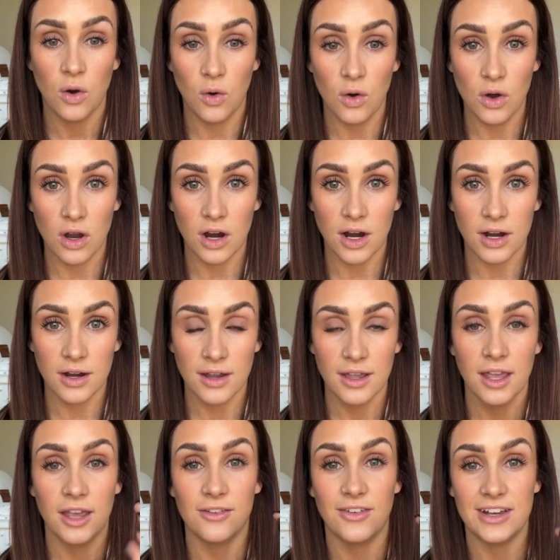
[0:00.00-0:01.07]
Or
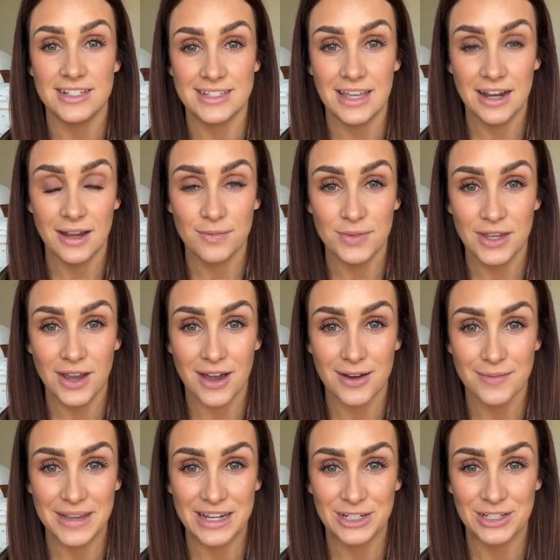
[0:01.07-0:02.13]
if I set up the
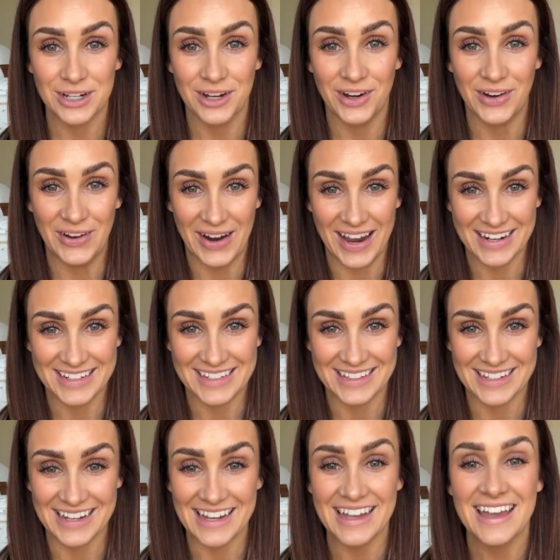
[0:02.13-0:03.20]
automation
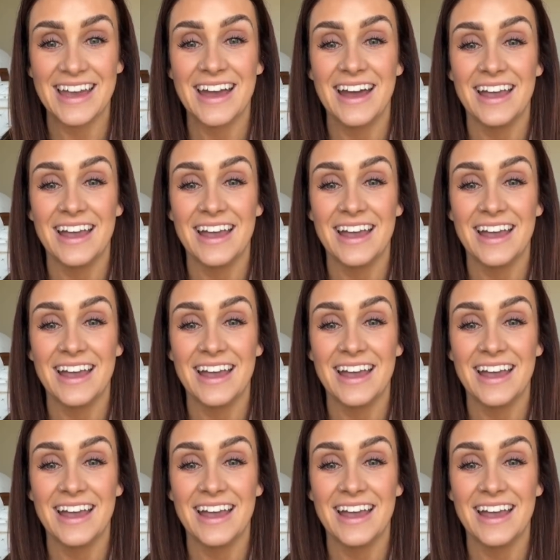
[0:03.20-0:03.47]
correctly,